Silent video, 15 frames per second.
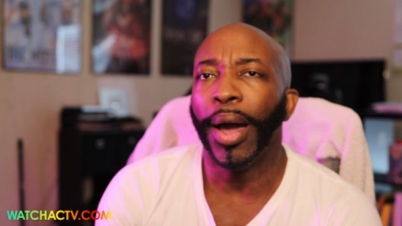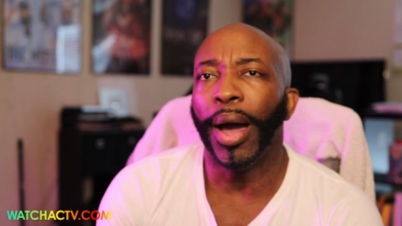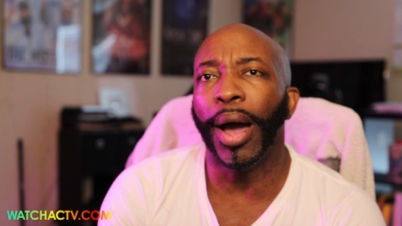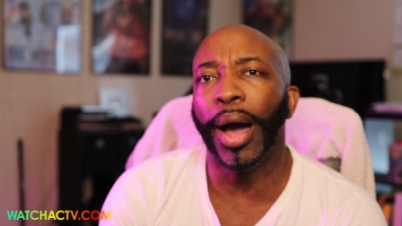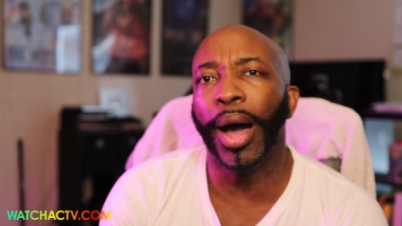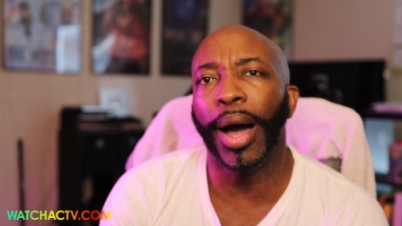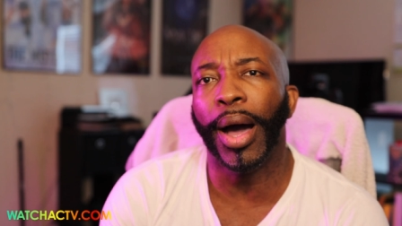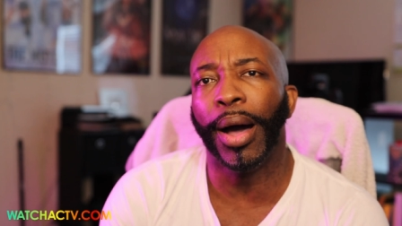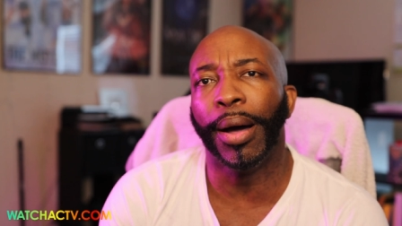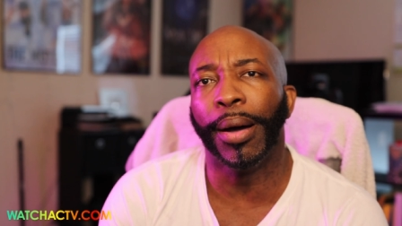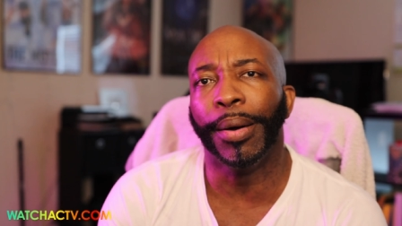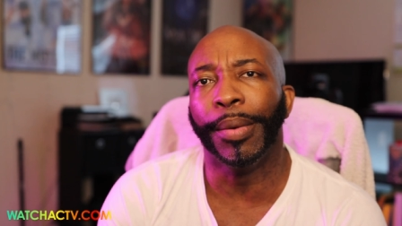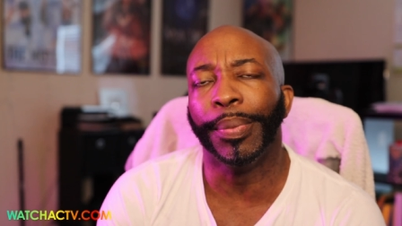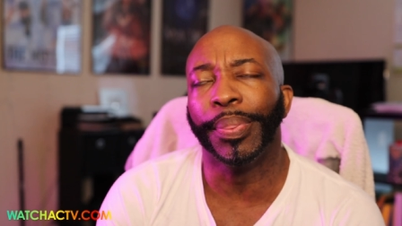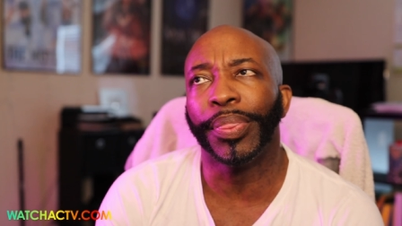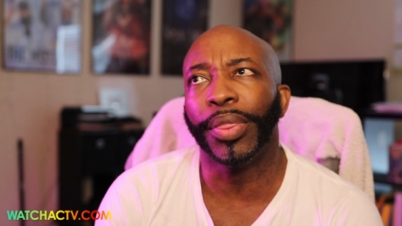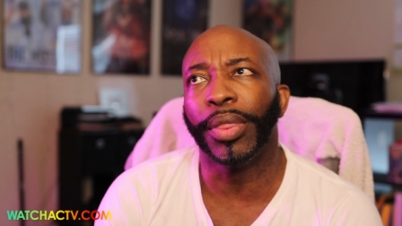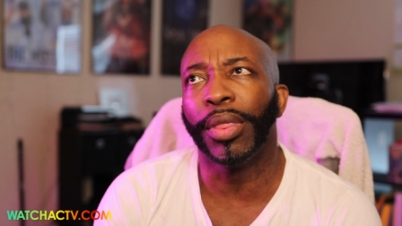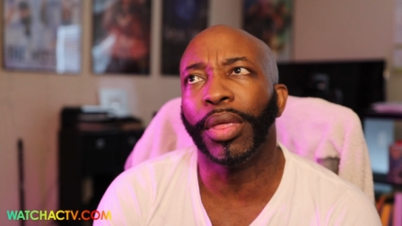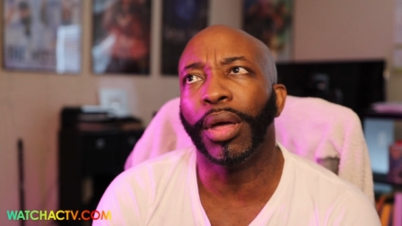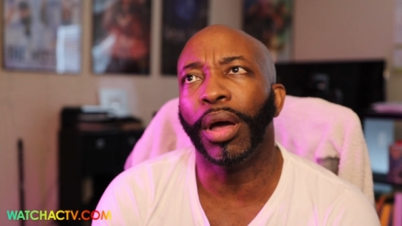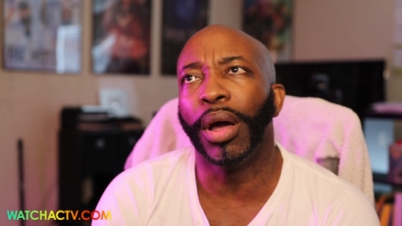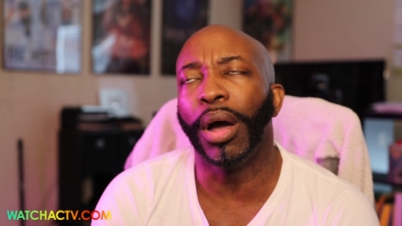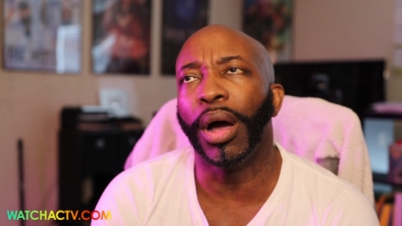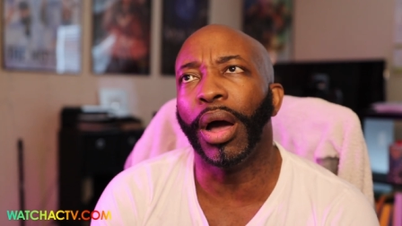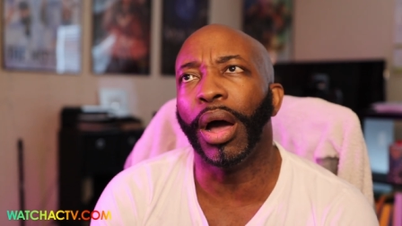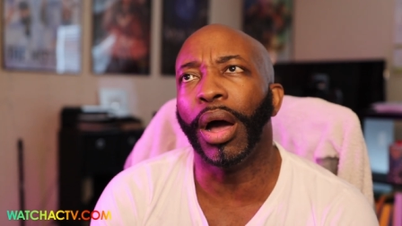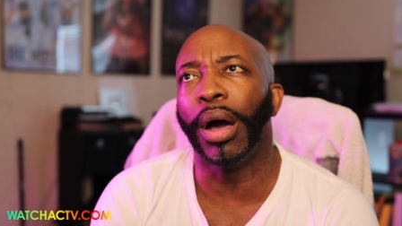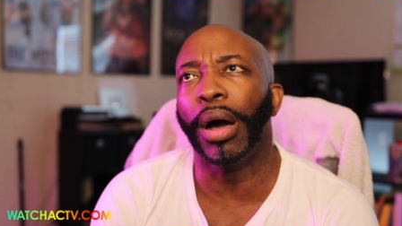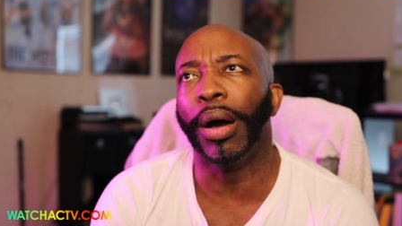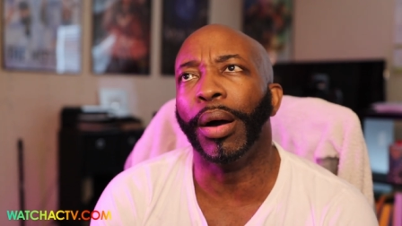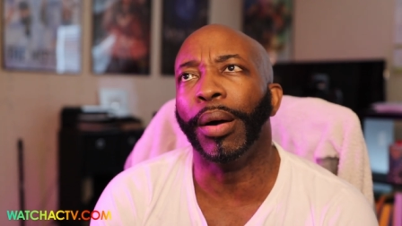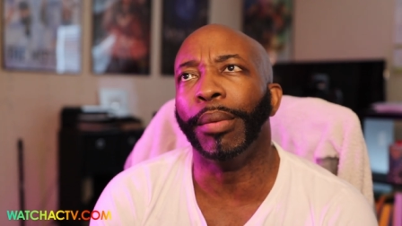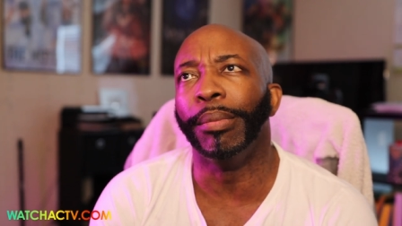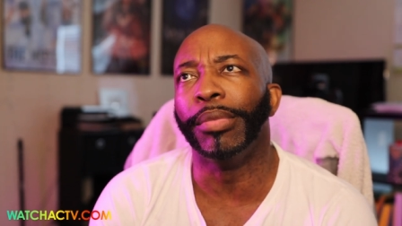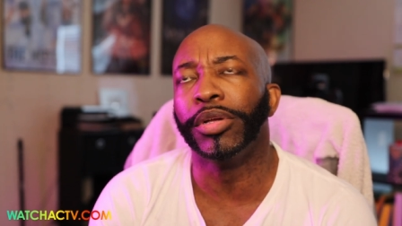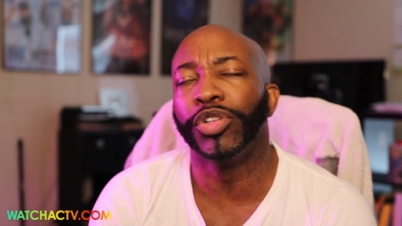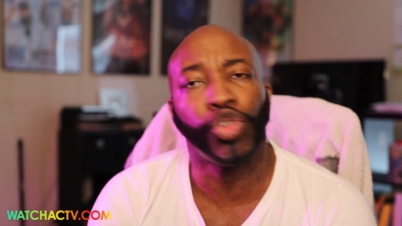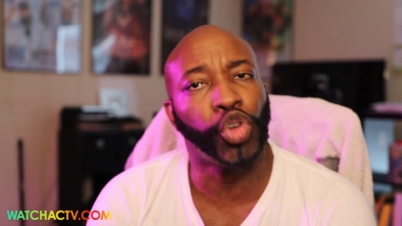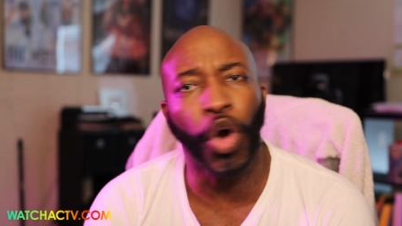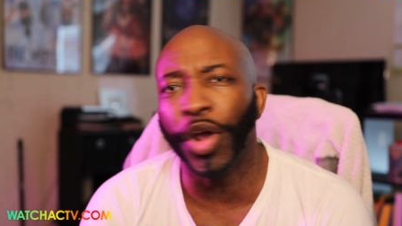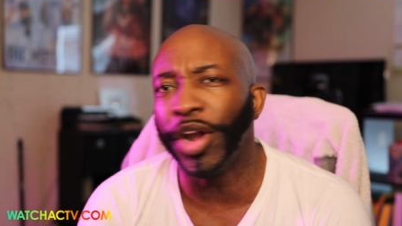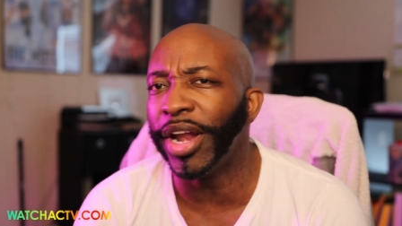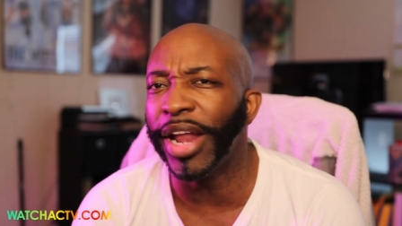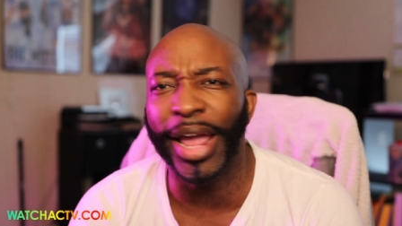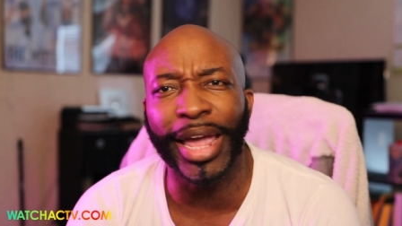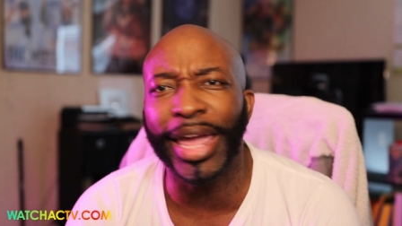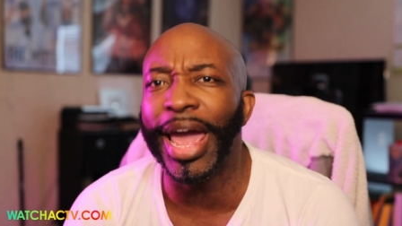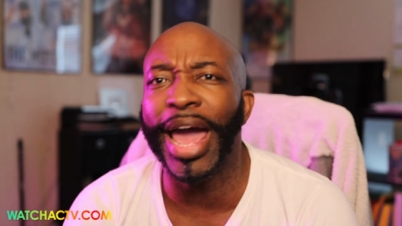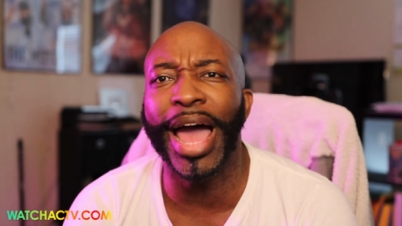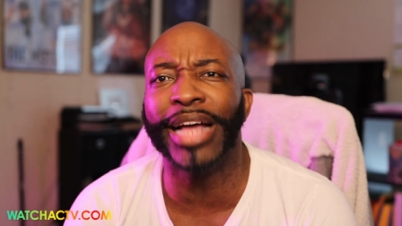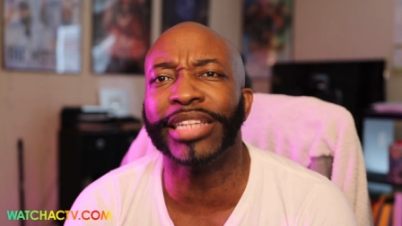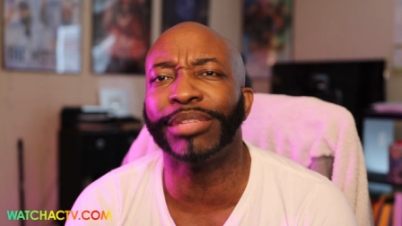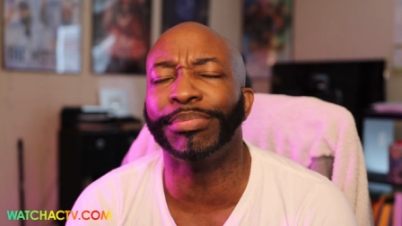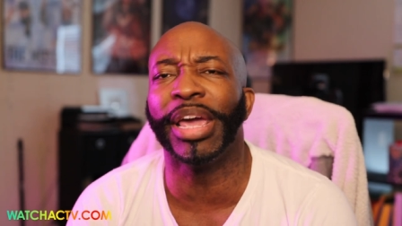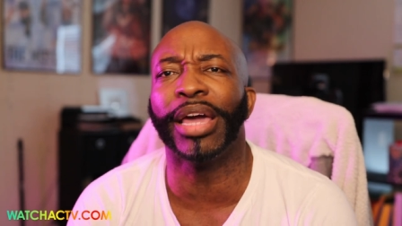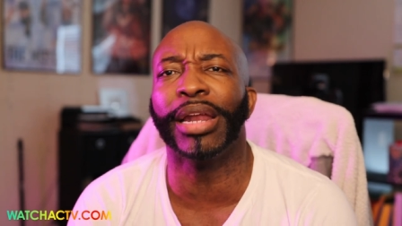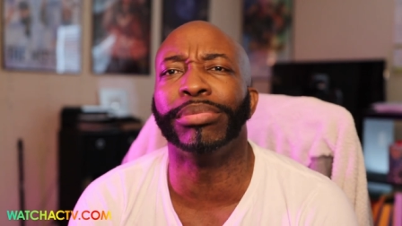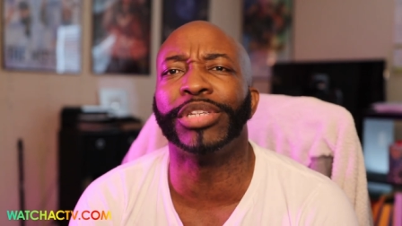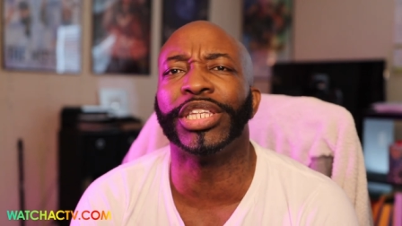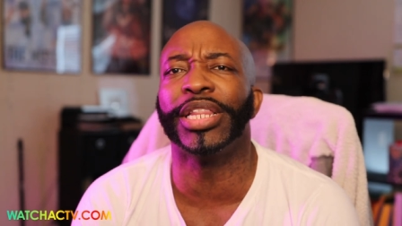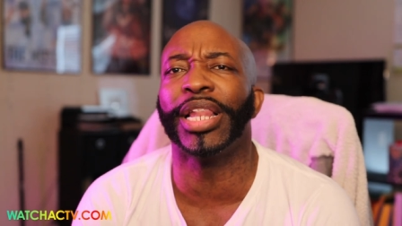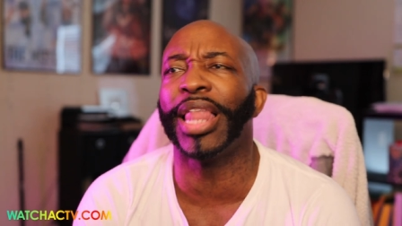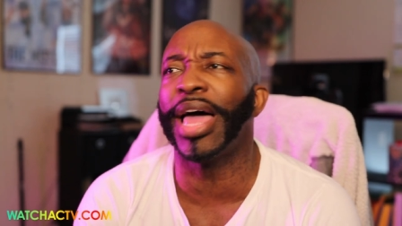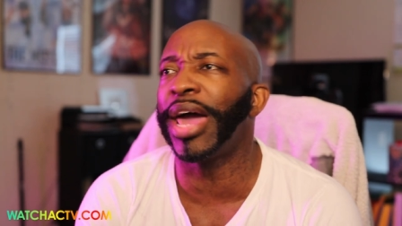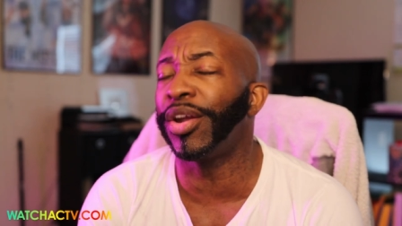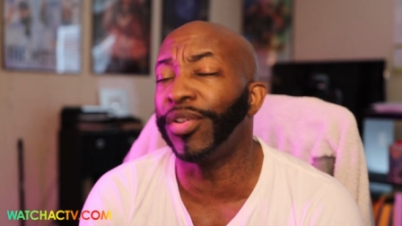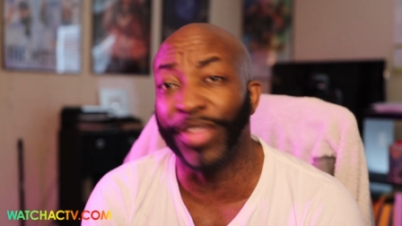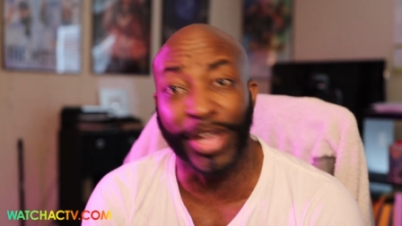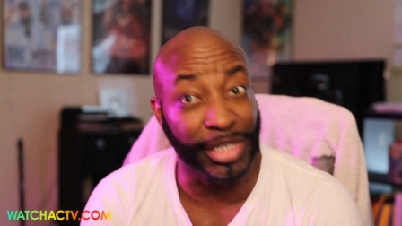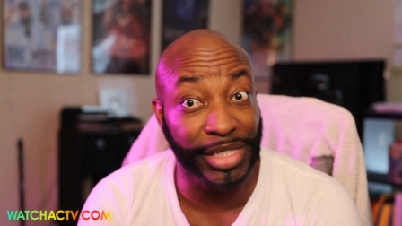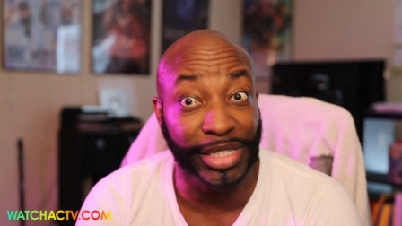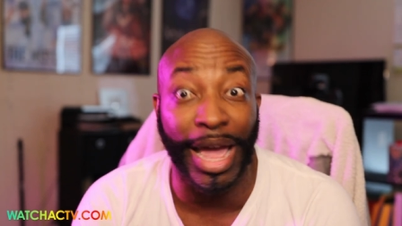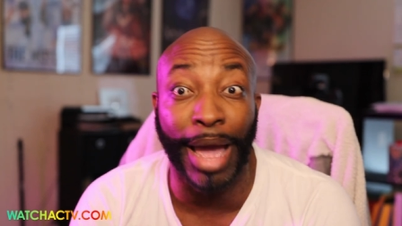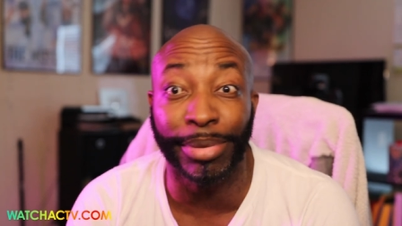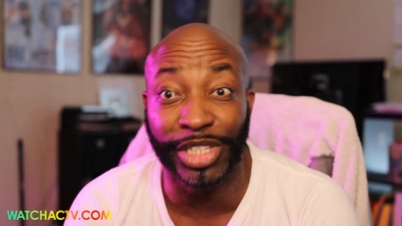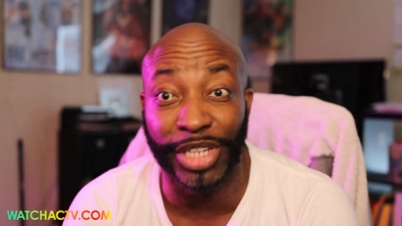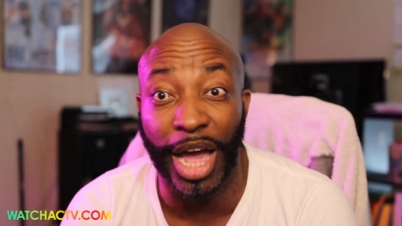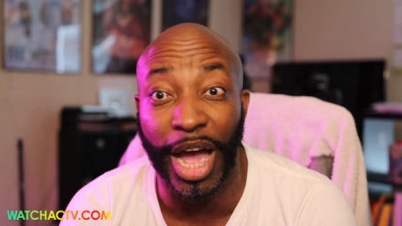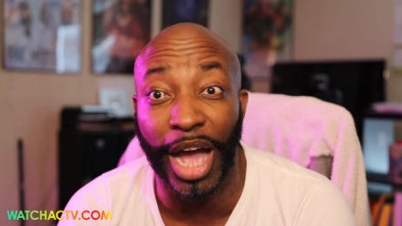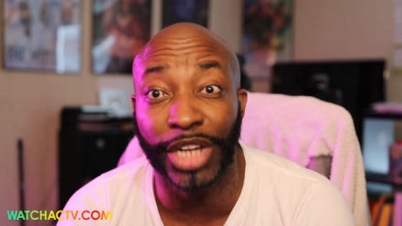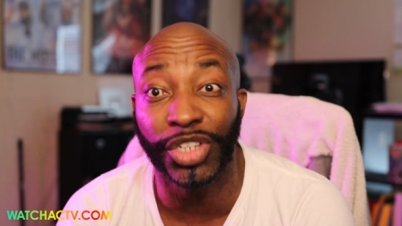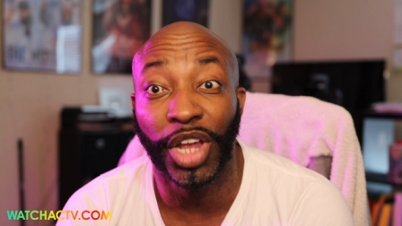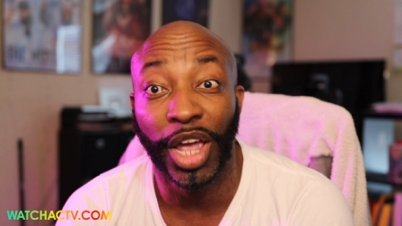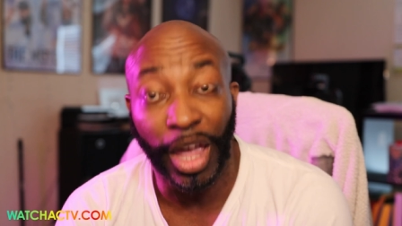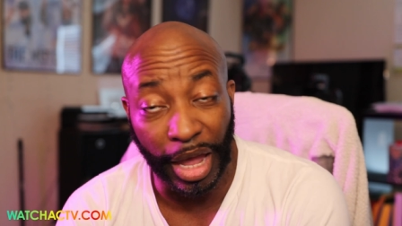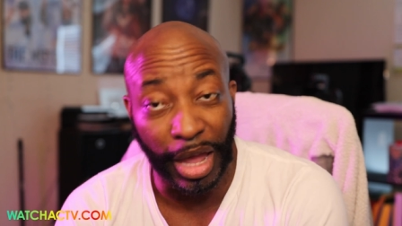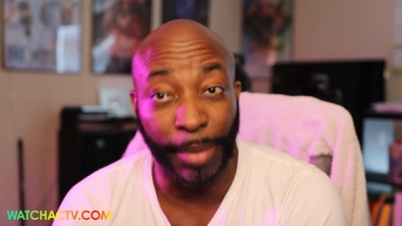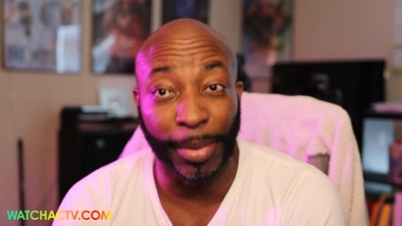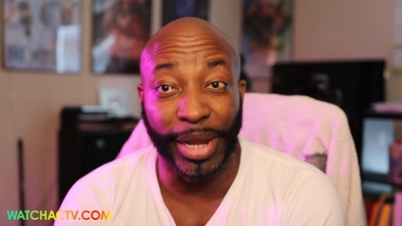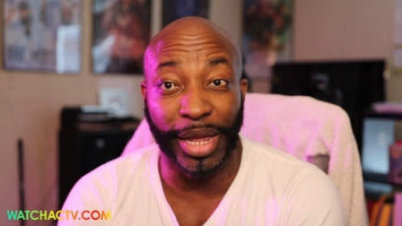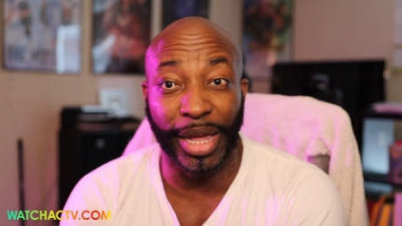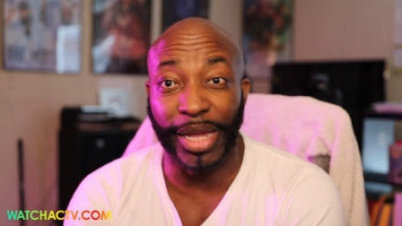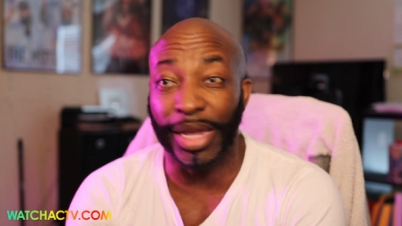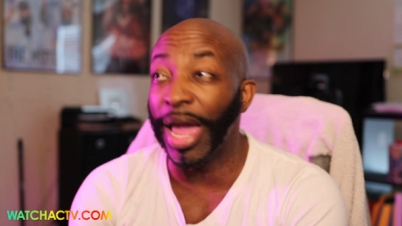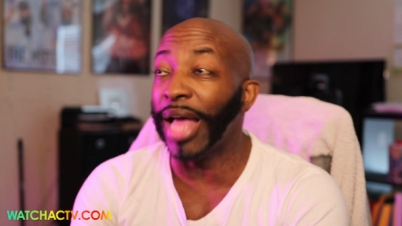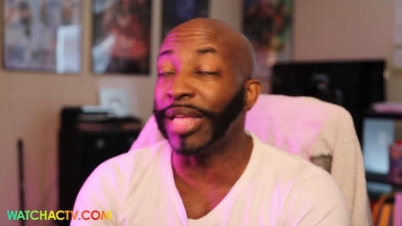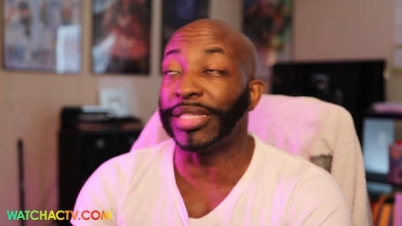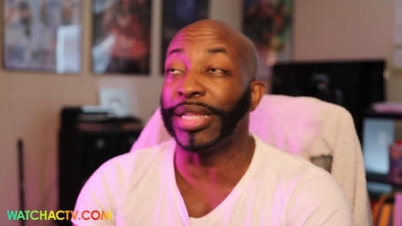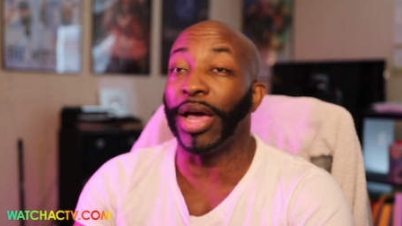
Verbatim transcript: Um, um, Jordan and Kaz making up to the ladder. They sabotage Emily and Yes.